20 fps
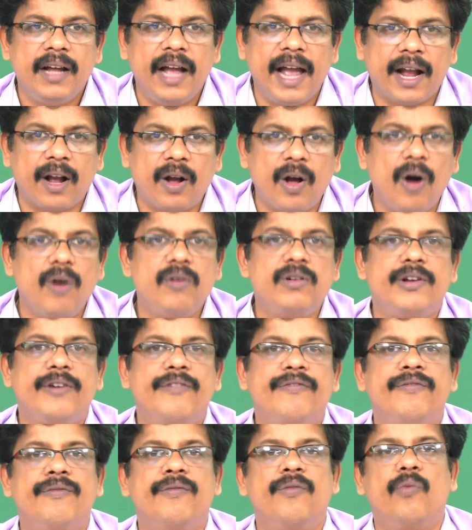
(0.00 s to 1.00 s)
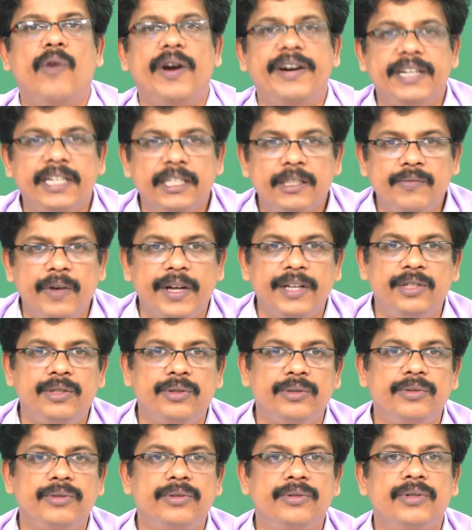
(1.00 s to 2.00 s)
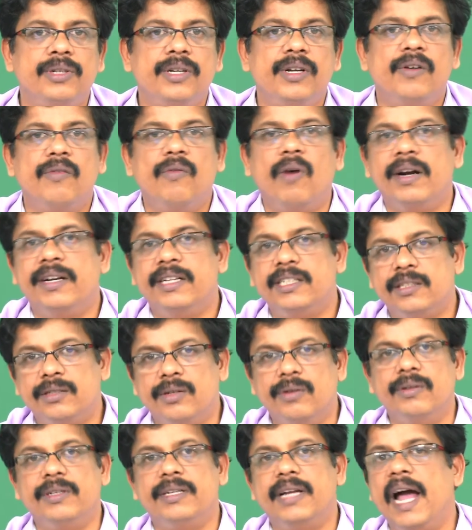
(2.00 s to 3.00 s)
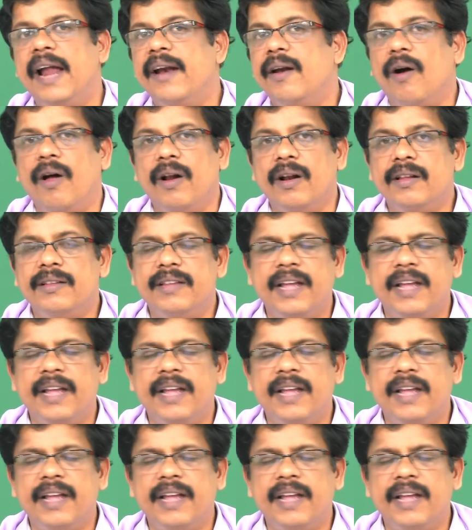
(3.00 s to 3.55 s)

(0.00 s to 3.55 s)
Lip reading: account of what is virtue, what is good and all.